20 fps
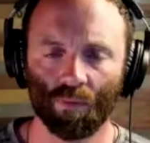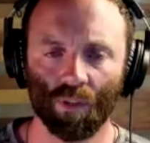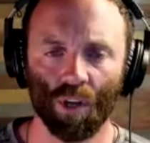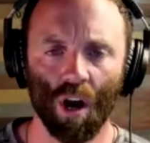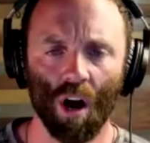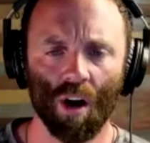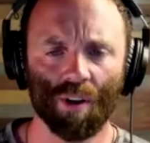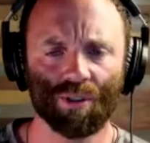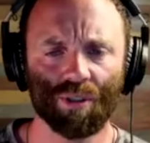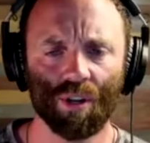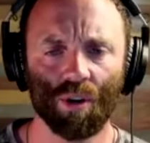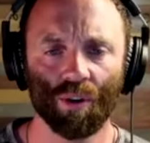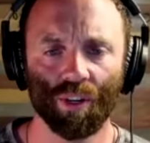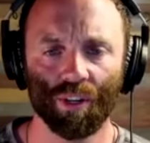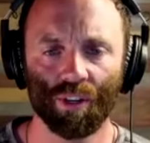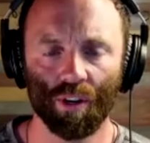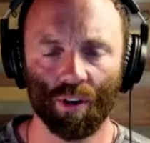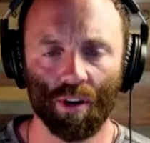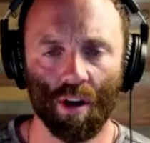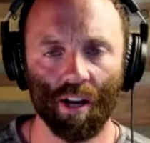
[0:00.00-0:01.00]
also
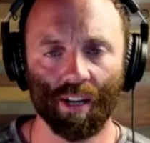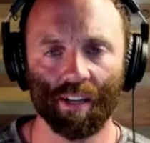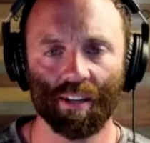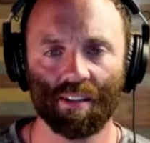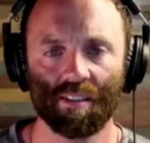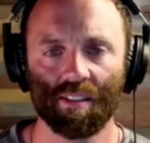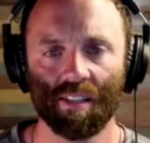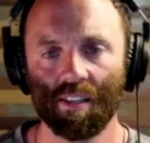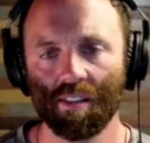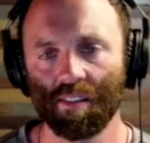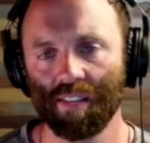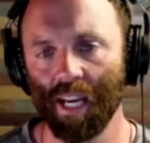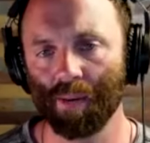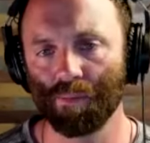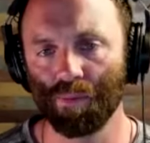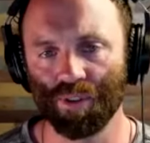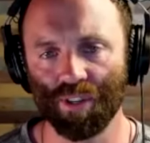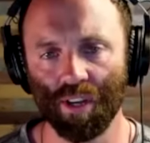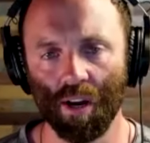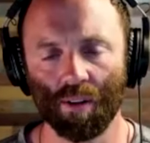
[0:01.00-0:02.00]
you're not going to see the same
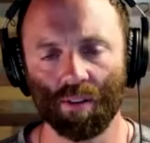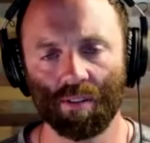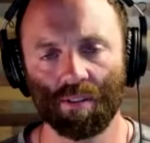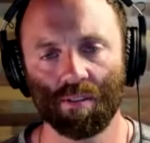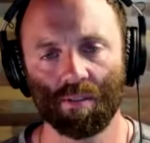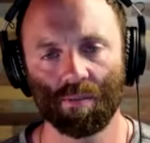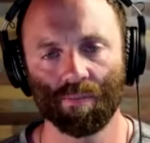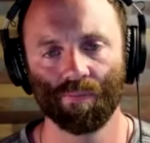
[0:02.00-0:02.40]
results